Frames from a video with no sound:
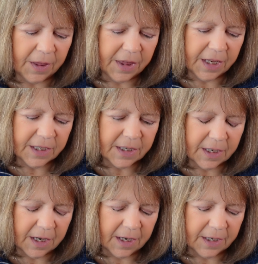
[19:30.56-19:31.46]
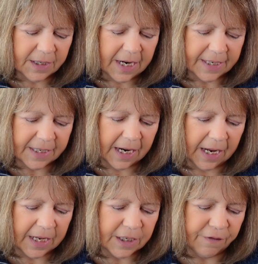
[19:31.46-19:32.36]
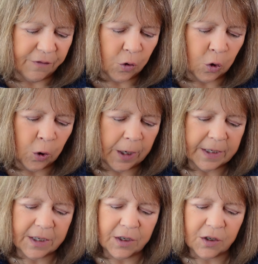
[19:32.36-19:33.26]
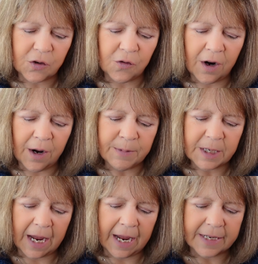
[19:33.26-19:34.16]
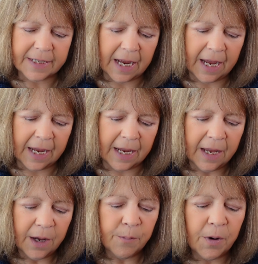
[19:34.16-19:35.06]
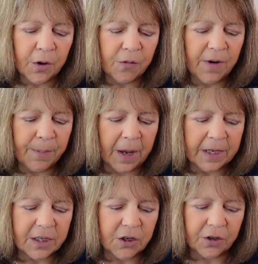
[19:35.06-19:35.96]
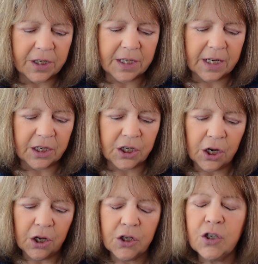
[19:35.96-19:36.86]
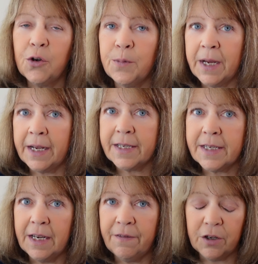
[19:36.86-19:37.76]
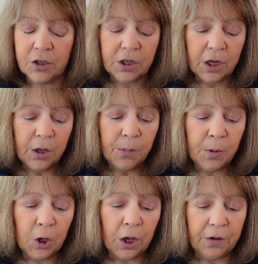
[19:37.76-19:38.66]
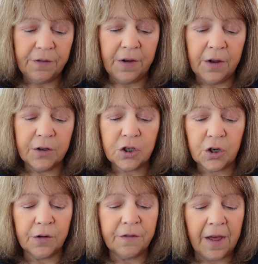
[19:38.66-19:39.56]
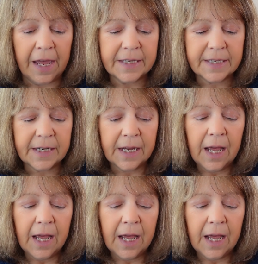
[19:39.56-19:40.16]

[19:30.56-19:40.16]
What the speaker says: this test knit, it's described as a broken rib and stocking stitch top down sleeveless pullover stroke vest